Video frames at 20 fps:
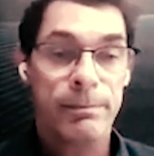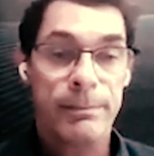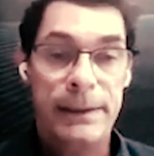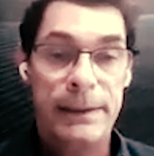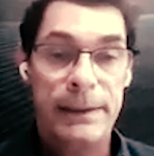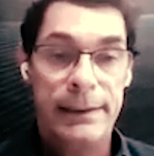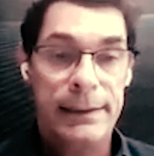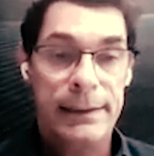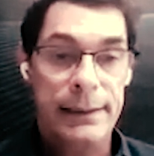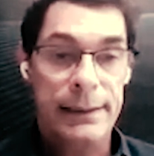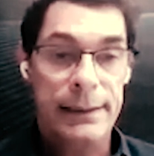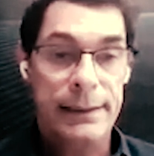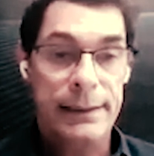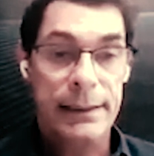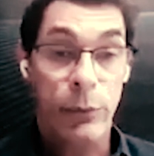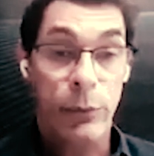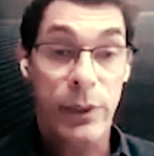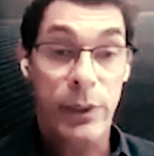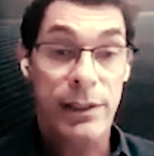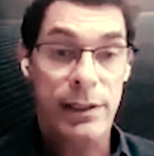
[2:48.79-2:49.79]
many
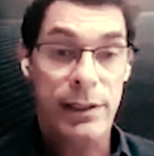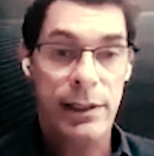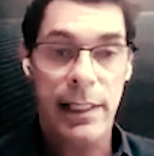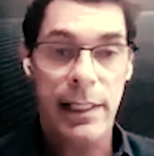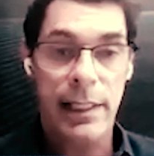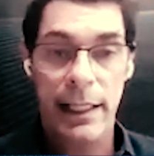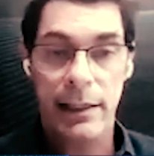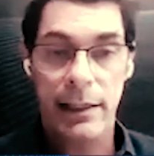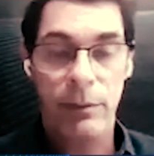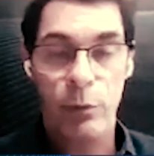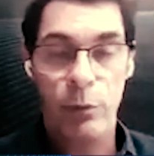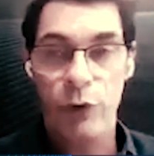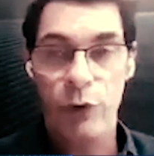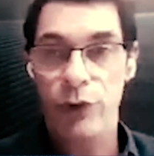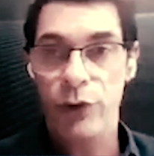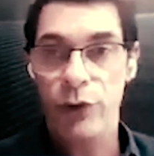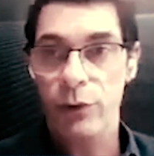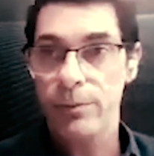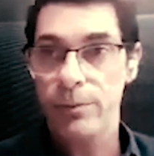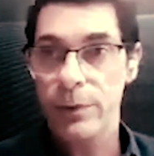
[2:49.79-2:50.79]
adjustments in
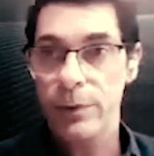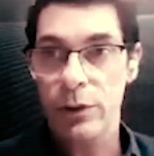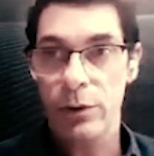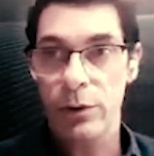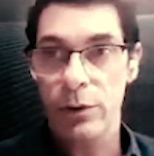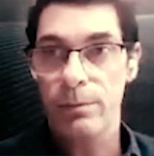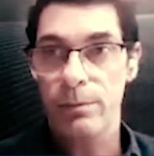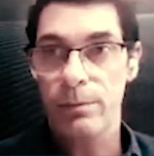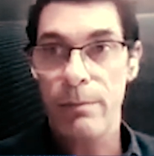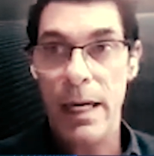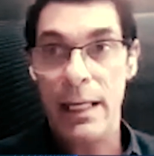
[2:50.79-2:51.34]
operating model